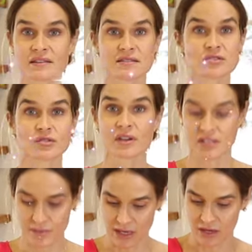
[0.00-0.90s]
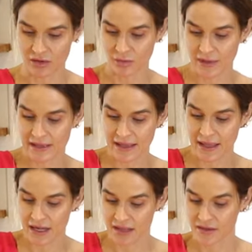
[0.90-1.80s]
This is great to make on the
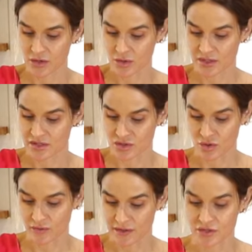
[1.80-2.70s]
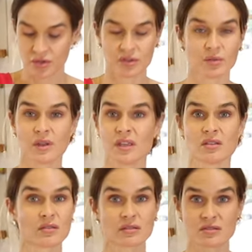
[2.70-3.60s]
weekend, and then you can serve it during the
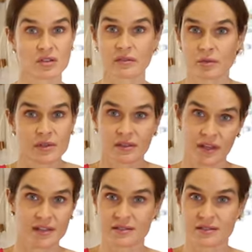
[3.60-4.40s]
week. You can serve it with, like I